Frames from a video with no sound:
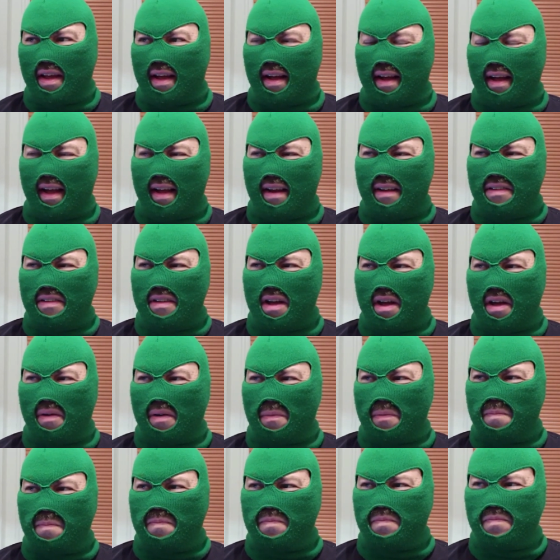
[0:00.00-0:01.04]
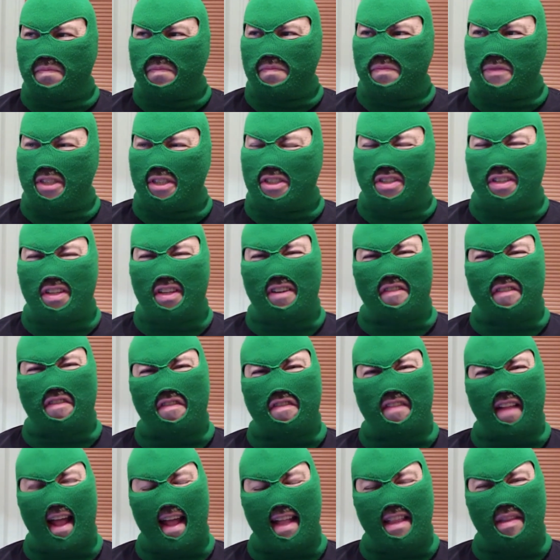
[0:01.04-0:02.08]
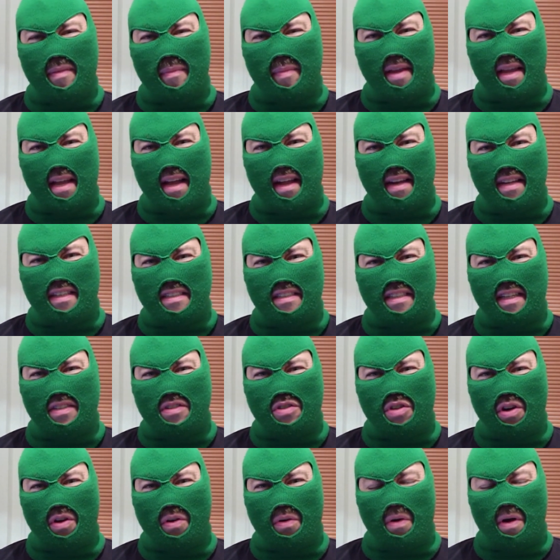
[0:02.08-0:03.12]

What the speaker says: I don't know. It's a little flat, to be honest, too.